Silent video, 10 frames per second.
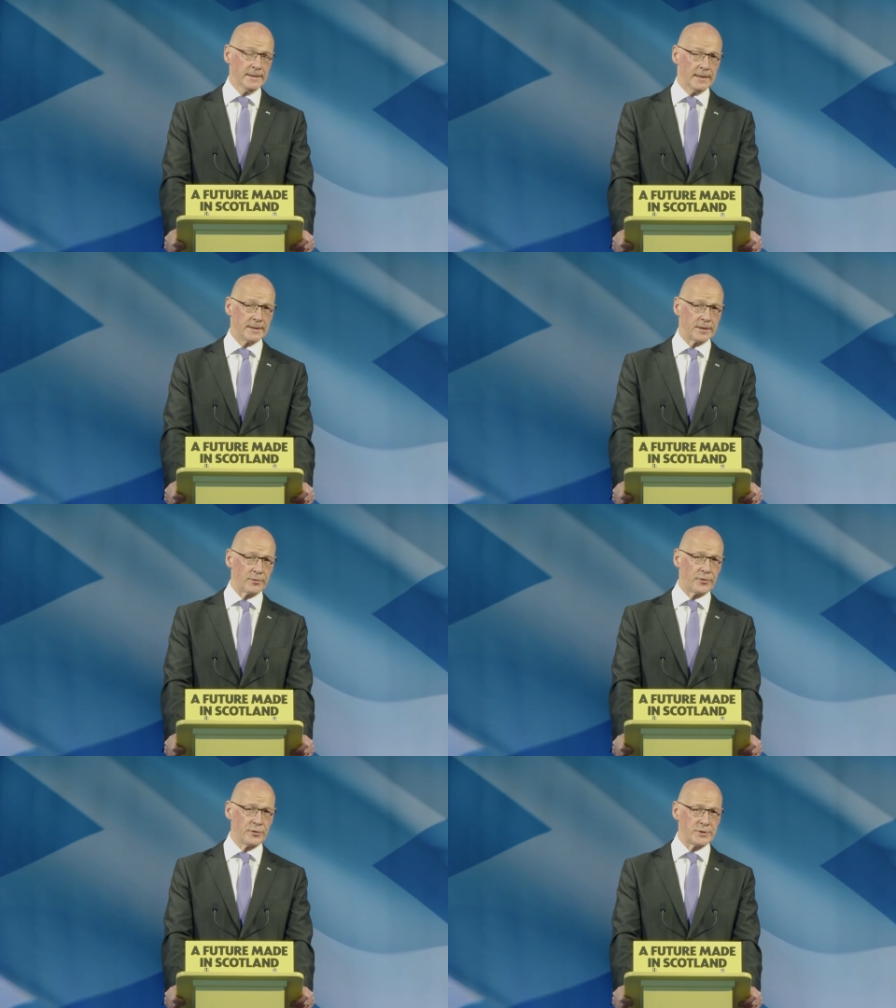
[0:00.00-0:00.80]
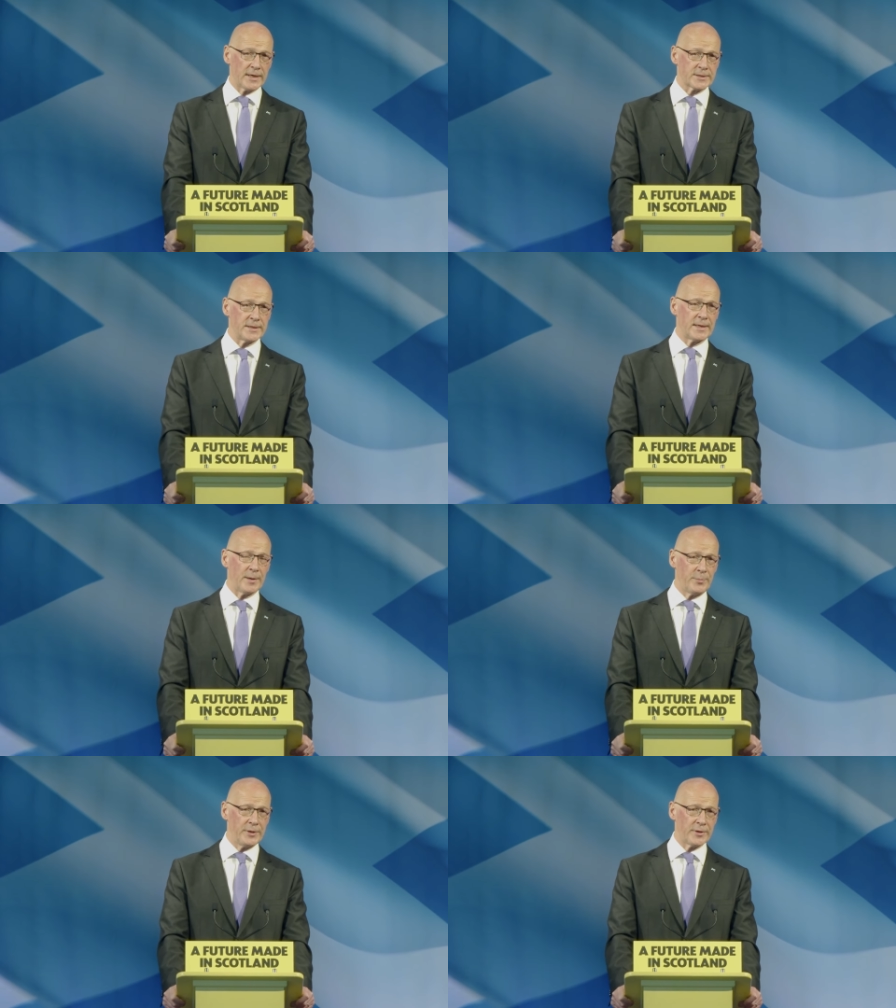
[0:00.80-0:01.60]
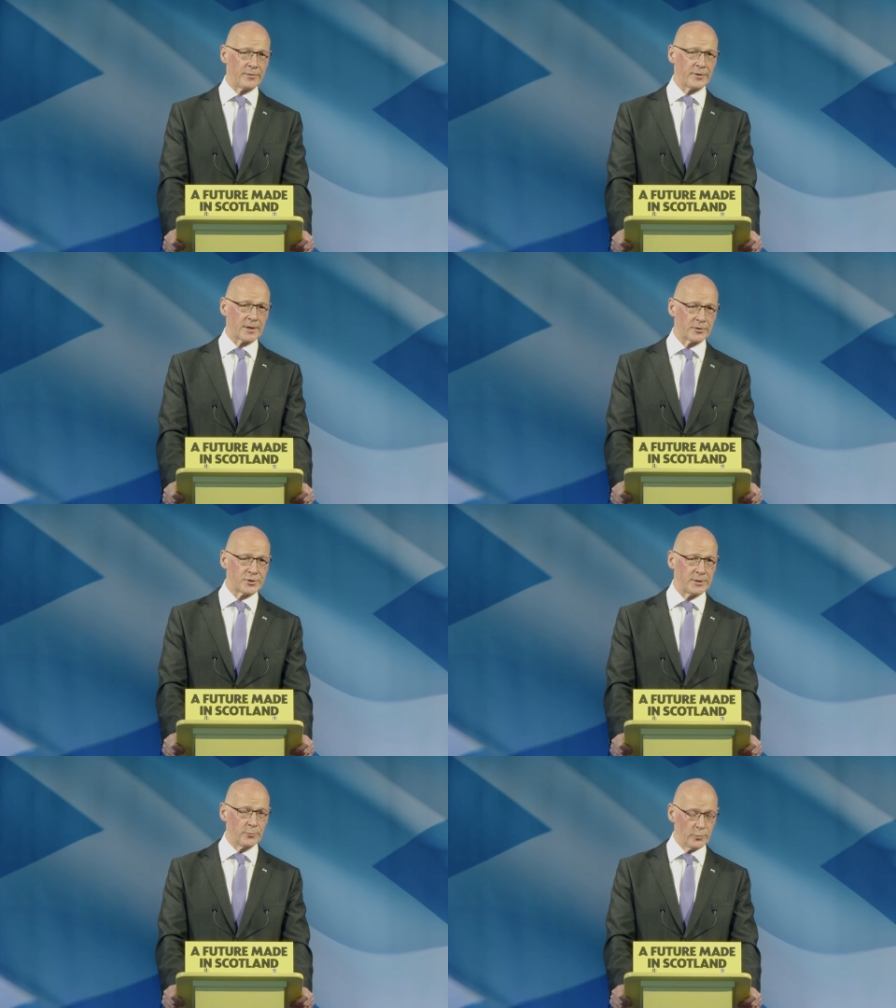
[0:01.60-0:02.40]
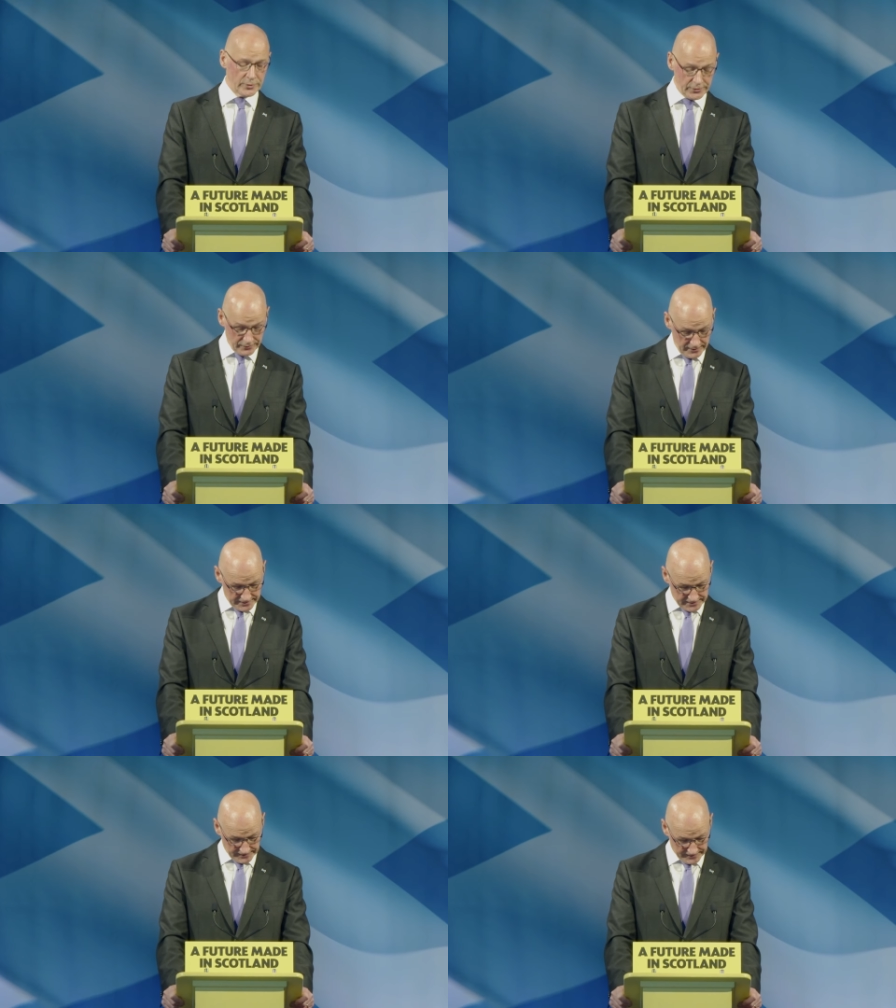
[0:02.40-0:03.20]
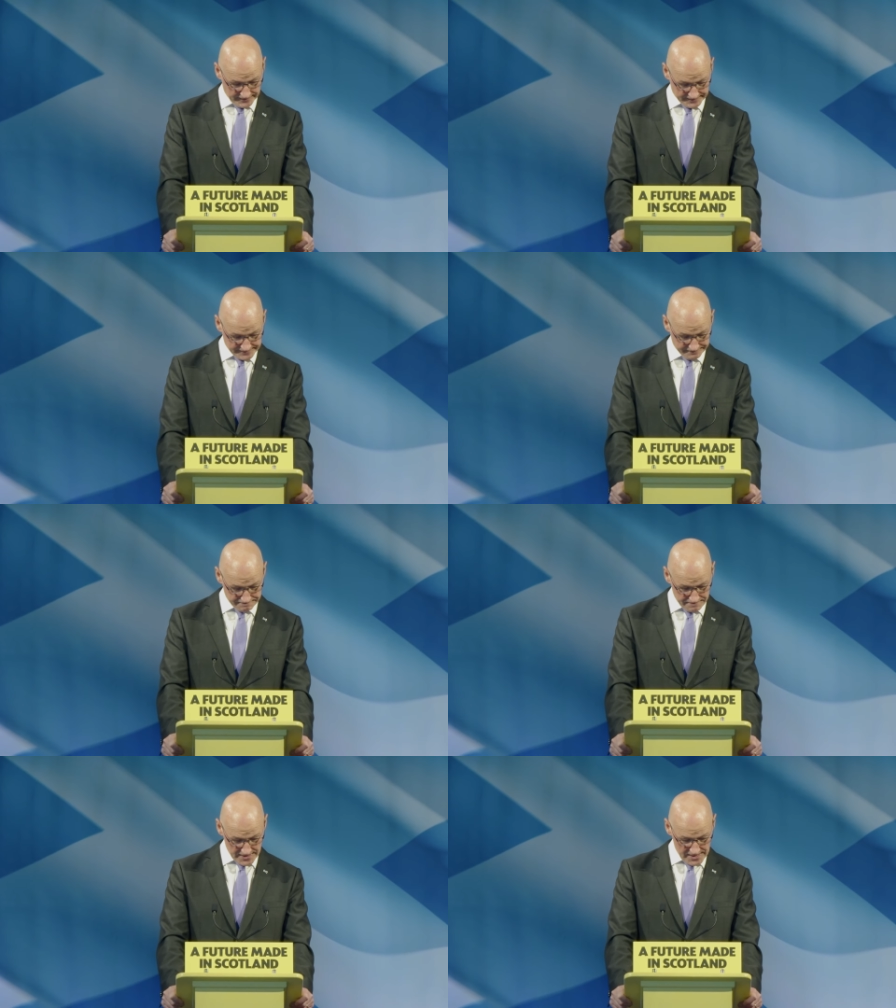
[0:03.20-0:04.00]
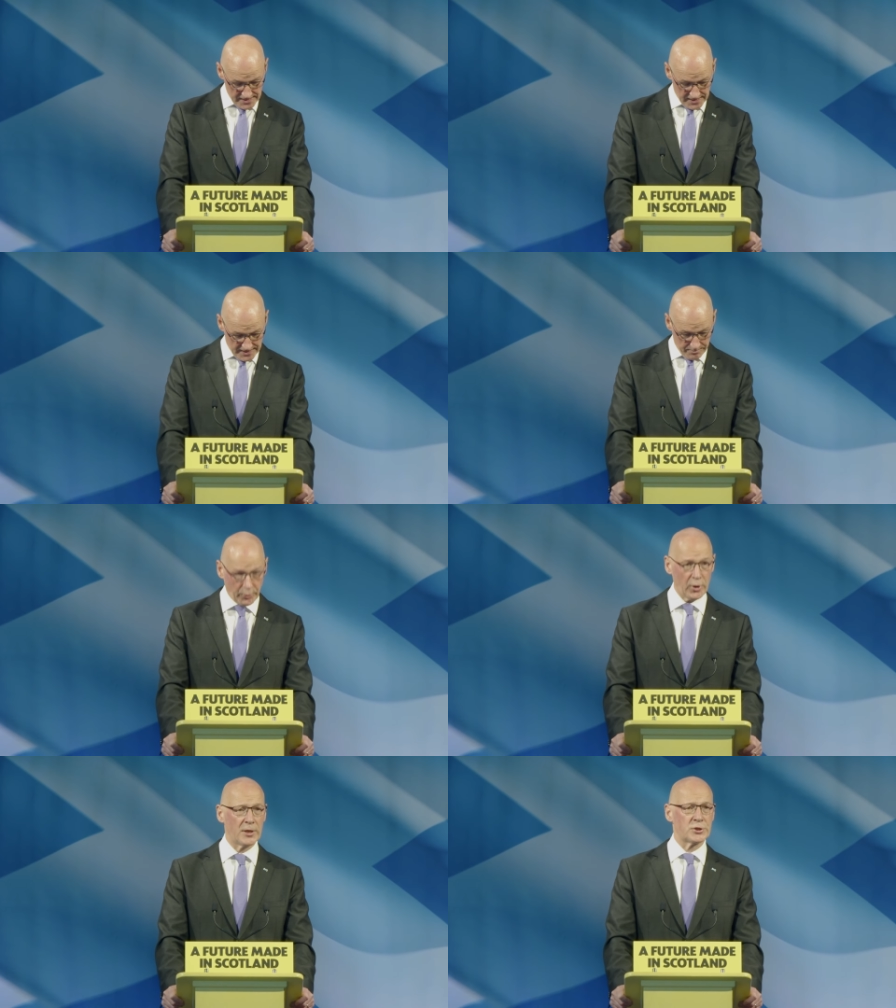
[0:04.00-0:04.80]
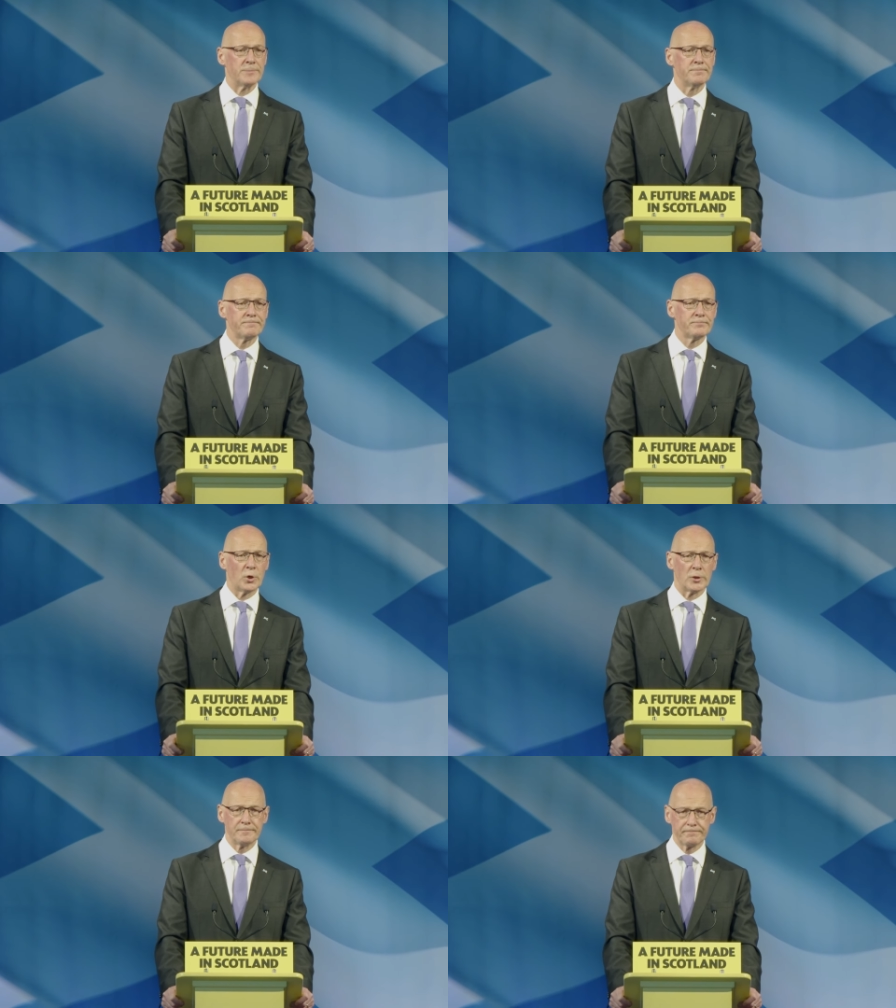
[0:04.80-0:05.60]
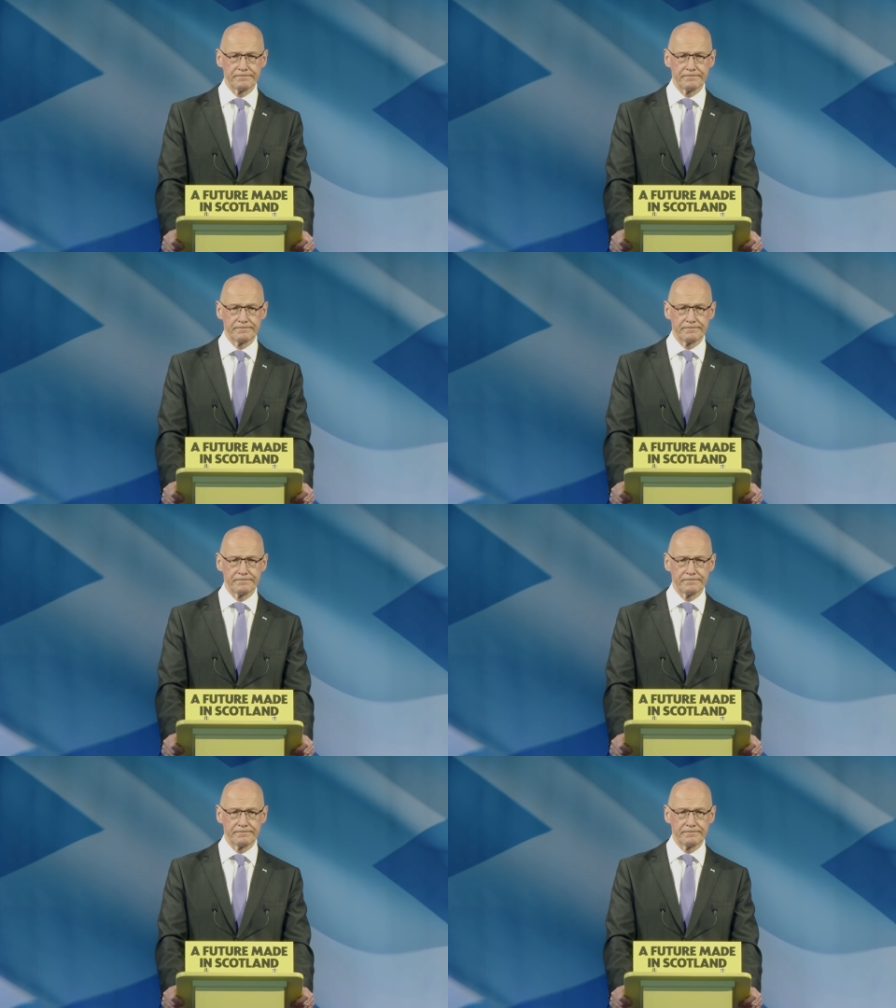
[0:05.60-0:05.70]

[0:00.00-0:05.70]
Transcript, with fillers: and our enthusiastic campaign around the country will do exactly that. Paul Hutchins. Paul.